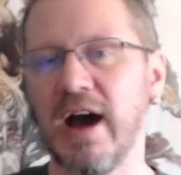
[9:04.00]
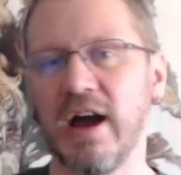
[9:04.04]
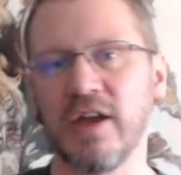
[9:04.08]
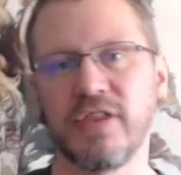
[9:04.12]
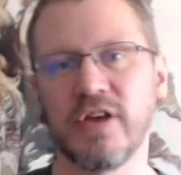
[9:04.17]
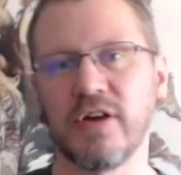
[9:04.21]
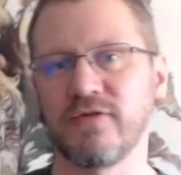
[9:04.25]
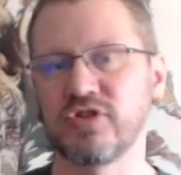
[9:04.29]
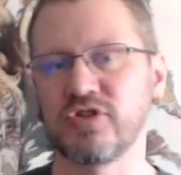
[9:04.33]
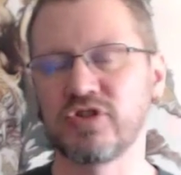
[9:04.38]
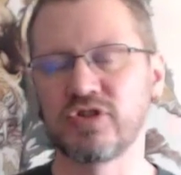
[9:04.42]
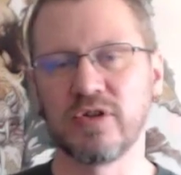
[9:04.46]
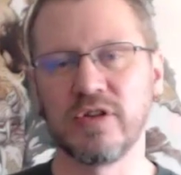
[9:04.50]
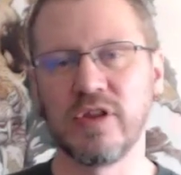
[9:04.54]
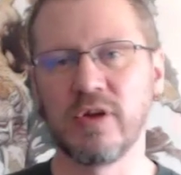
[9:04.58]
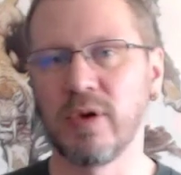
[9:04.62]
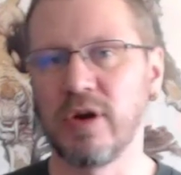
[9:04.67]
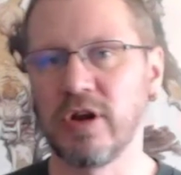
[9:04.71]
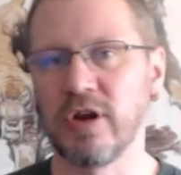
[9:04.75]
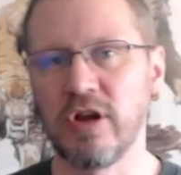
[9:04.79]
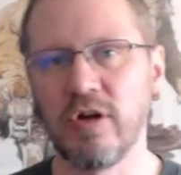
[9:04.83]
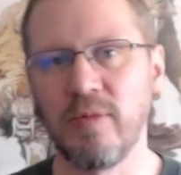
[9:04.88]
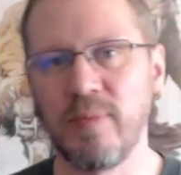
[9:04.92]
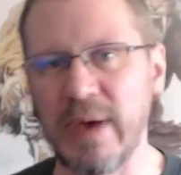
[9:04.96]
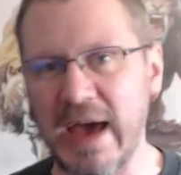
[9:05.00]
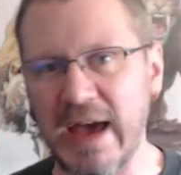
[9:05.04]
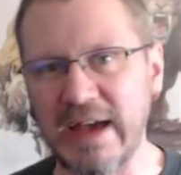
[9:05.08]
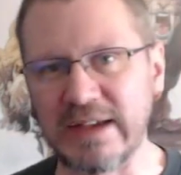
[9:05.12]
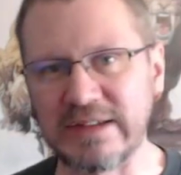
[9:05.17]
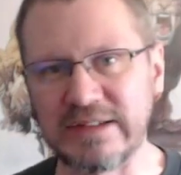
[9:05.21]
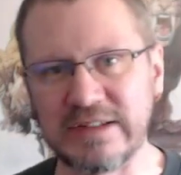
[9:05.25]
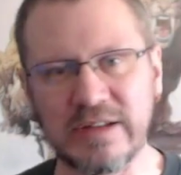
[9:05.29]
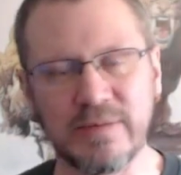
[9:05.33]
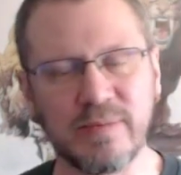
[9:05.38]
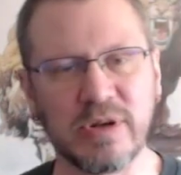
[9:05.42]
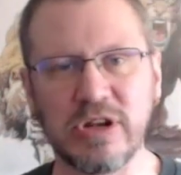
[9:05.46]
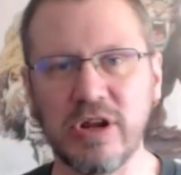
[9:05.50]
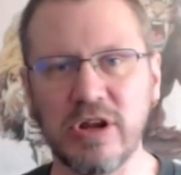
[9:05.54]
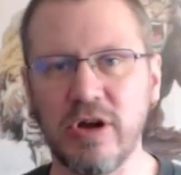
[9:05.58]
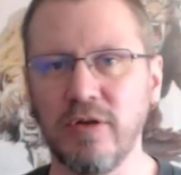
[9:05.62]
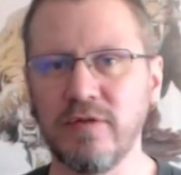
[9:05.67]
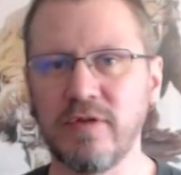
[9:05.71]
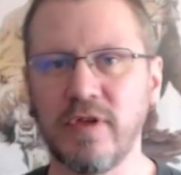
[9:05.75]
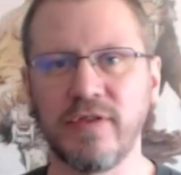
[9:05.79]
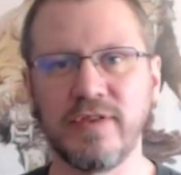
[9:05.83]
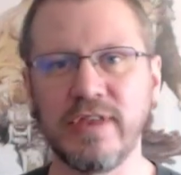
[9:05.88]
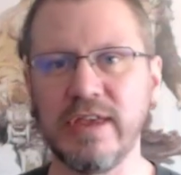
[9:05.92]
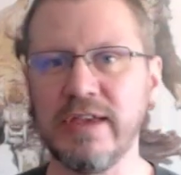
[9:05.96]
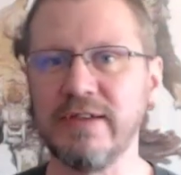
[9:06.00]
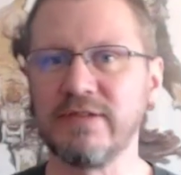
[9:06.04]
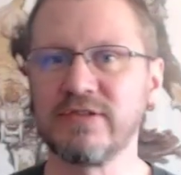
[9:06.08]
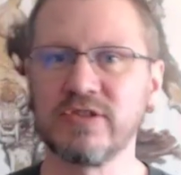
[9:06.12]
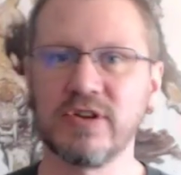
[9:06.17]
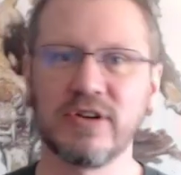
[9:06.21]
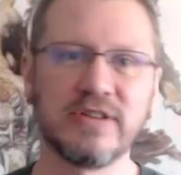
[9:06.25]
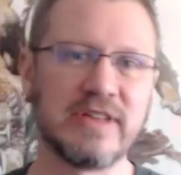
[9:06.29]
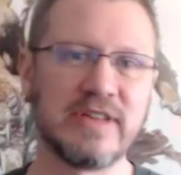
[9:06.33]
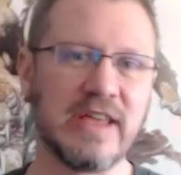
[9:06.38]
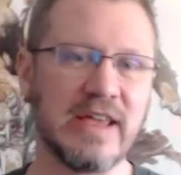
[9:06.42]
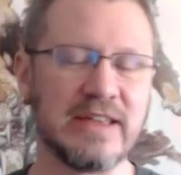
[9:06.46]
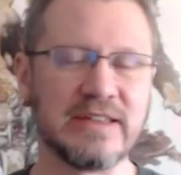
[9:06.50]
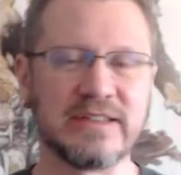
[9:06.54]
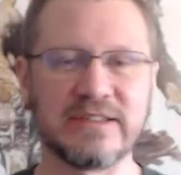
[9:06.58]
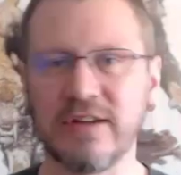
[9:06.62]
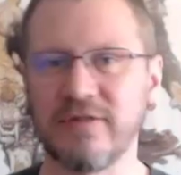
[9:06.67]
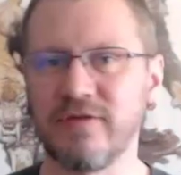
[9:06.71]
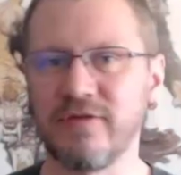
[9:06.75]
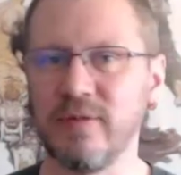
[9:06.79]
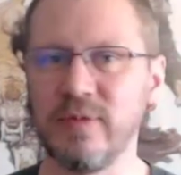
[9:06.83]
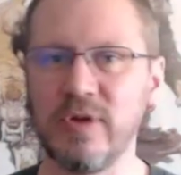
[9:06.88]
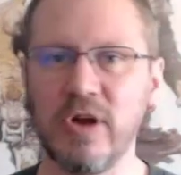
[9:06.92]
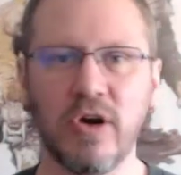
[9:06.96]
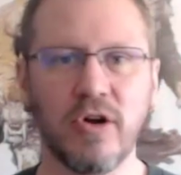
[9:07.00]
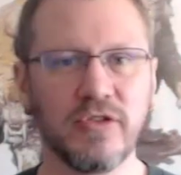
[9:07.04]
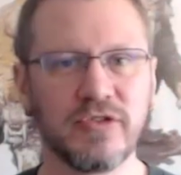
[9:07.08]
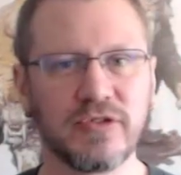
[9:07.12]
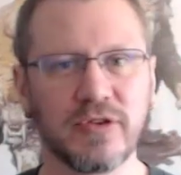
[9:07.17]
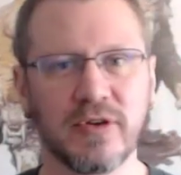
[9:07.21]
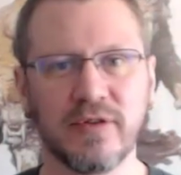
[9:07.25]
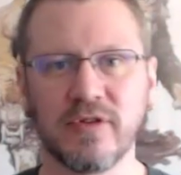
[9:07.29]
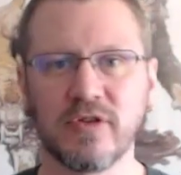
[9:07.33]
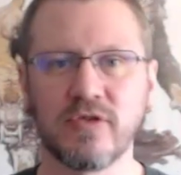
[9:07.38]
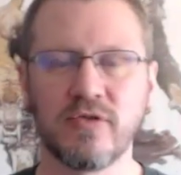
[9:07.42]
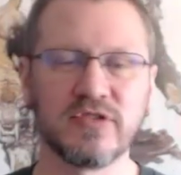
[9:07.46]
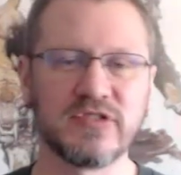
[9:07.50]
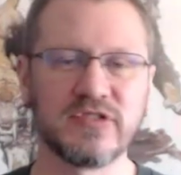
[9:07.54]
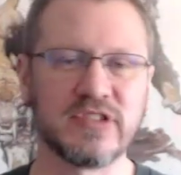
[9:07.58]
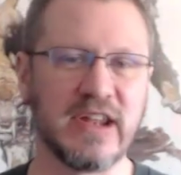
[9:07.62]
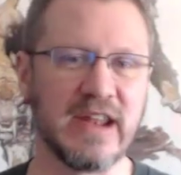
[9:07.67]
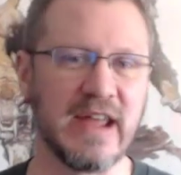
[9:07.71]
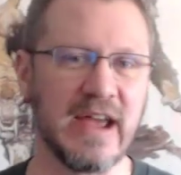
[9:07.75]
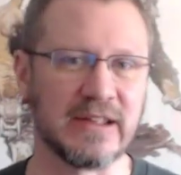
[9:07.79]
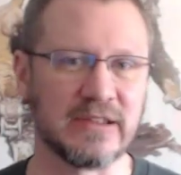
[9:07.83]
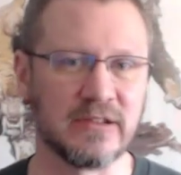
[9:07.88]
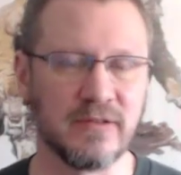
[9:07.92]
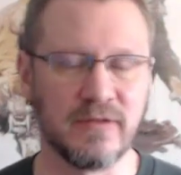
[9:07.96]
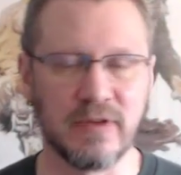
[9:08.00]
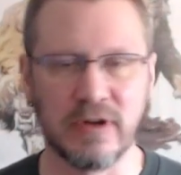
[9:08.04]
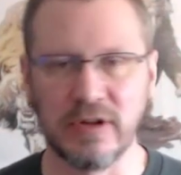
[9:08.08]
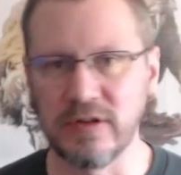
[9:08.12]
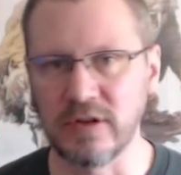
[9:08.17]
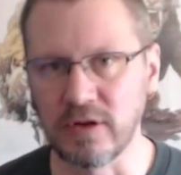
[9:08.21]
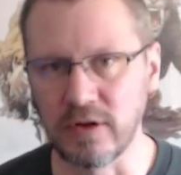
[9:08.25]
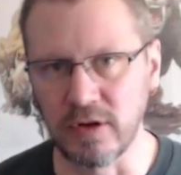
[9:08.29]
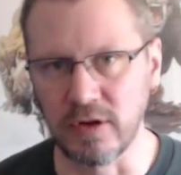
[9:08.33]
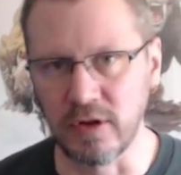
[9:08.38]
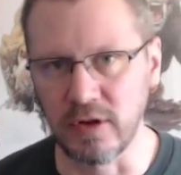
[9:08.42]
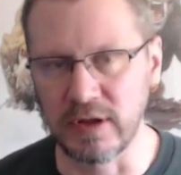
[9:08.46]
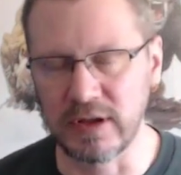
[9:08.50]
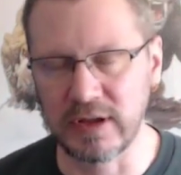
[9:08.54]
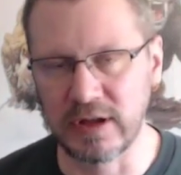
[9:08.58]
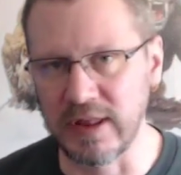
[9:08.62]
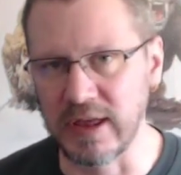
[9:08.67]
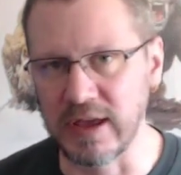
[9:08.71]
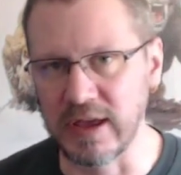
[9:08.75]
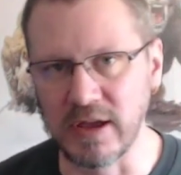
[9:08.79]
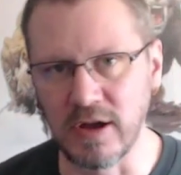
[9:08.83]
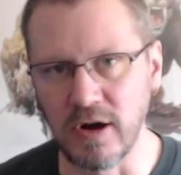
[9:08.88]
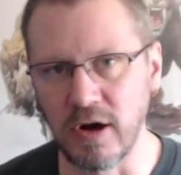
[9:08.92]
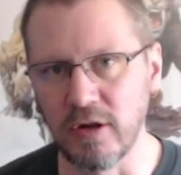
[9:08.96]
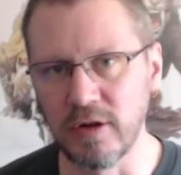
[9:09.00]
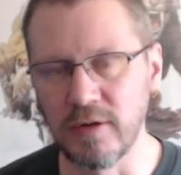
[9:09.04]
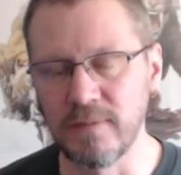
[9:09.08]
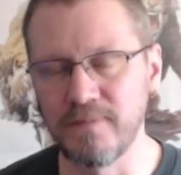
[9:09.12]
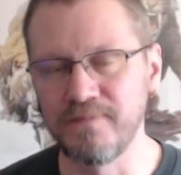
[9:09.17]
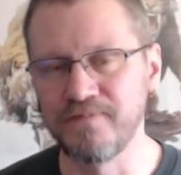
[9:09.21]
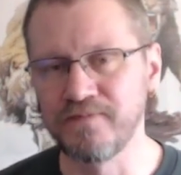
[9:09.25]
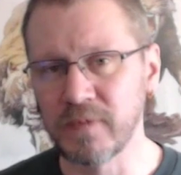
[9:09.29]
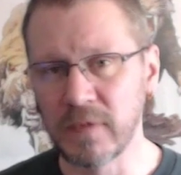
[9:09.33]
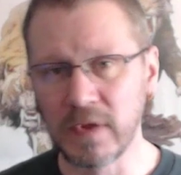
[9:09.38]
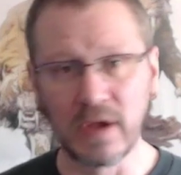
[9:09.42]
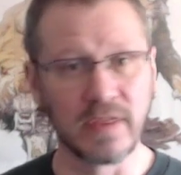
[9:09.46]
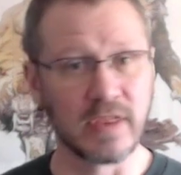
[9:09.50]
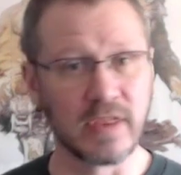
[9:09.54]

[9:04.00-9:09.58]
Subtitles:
I thought for sure they were going to go past it, but no, the thief started taking stuff from the altar, and of course that activated the clay golem.